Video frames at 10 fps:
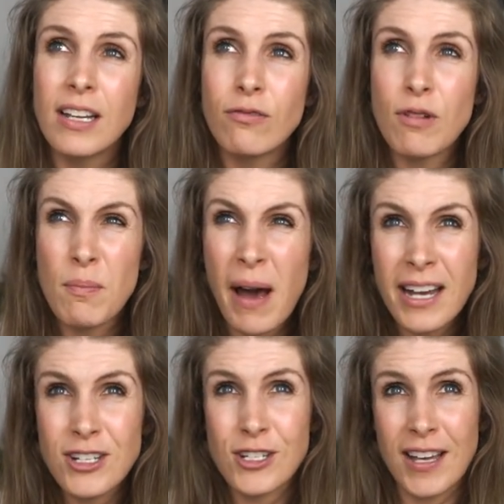
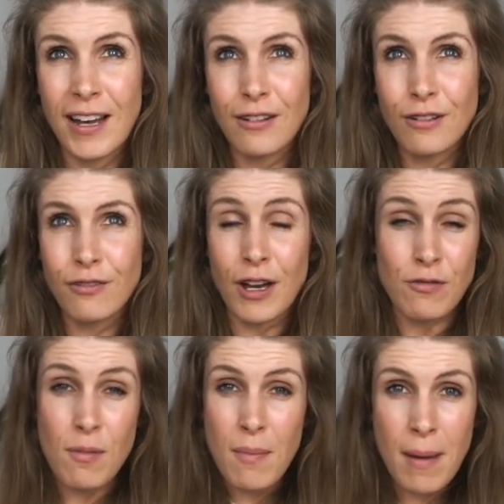remind yourself
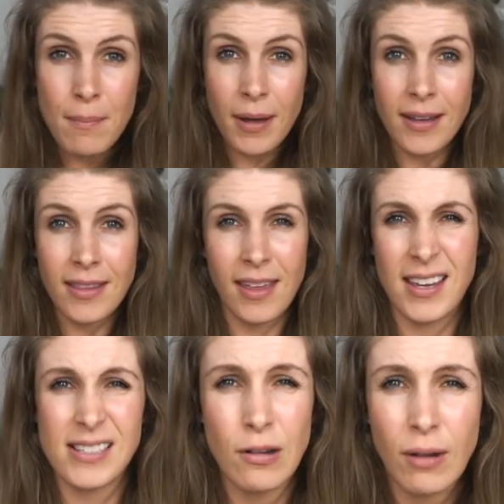and remember that
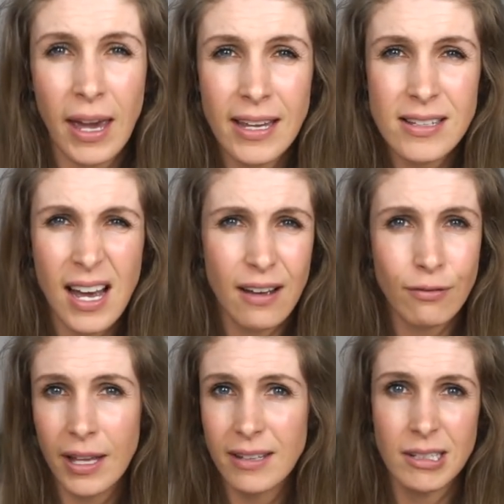it's okay to
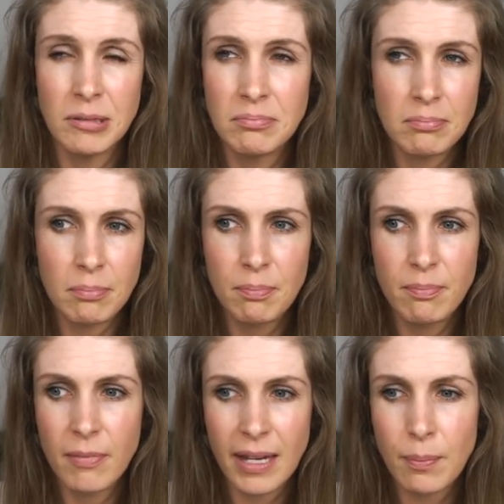have
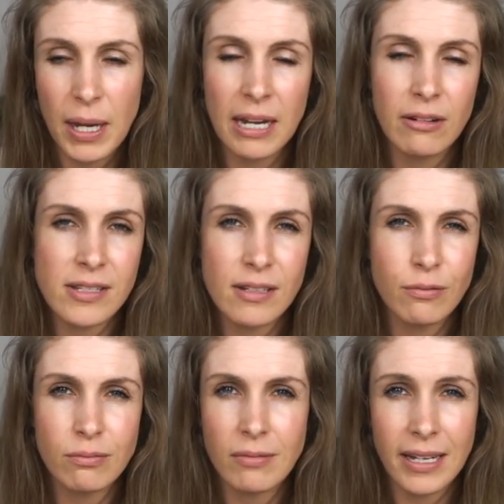like periods
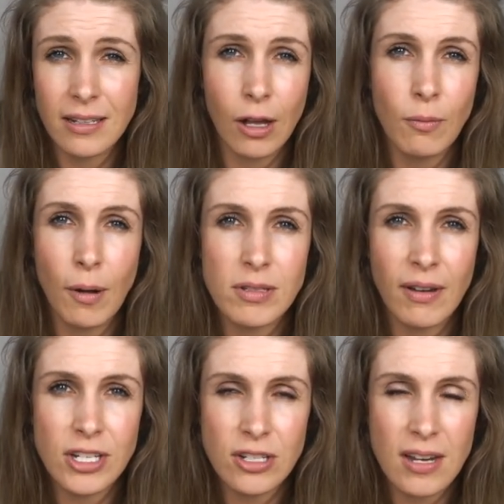of like low
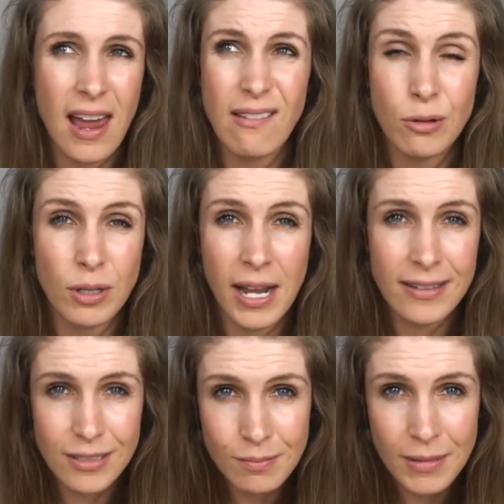motivation. Everyone
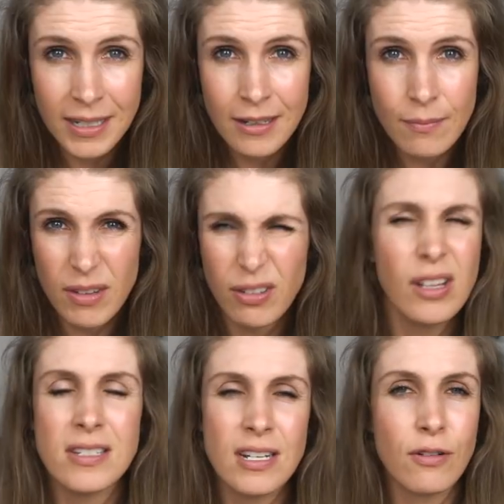has them for
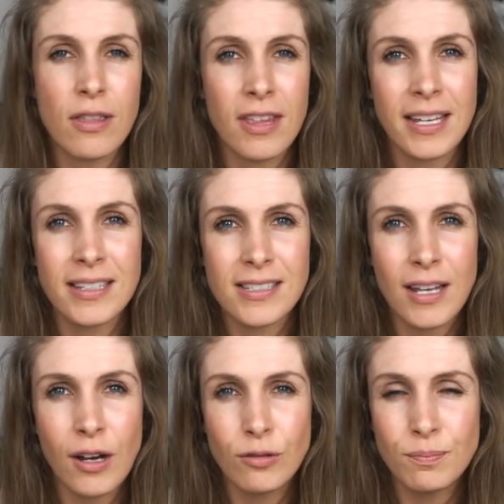lots of different things.
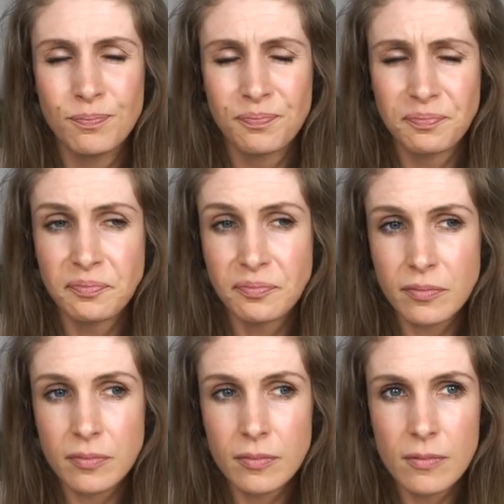So
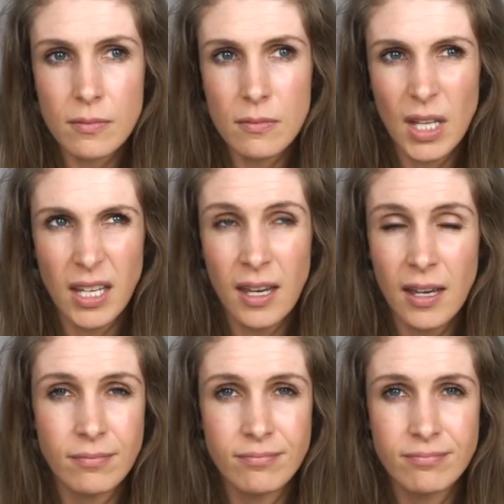
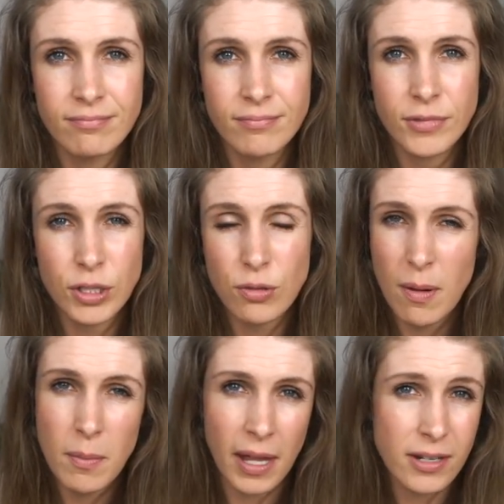yeah, just
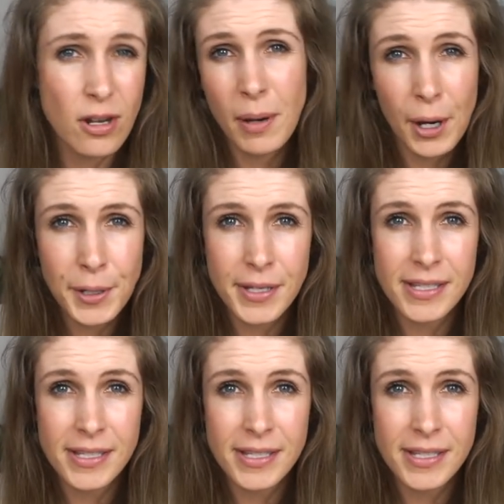remember that. Don't be hard on